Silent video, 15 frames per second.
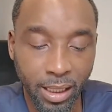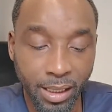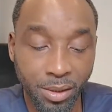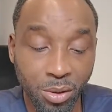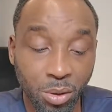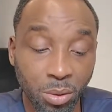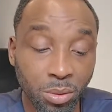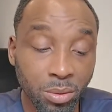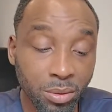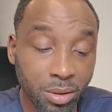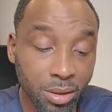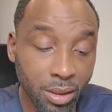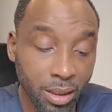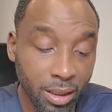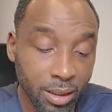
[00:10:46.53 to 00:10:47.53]
It's
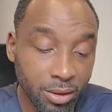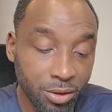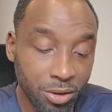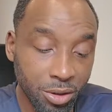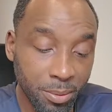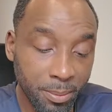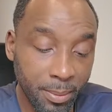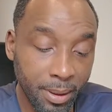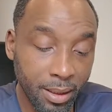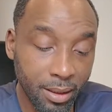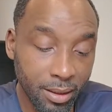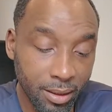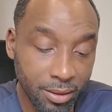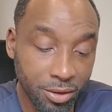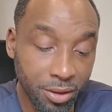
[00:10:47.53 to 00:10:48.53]
called
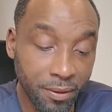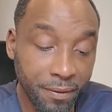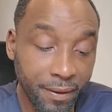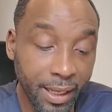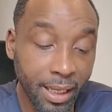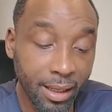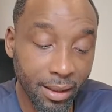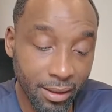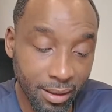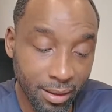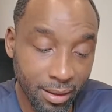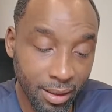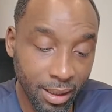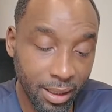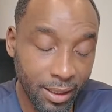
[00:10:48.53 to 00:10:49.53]

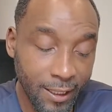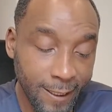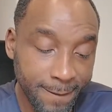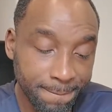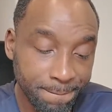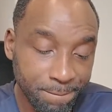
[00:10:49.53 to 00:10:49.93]
JAFAICAN, yeah?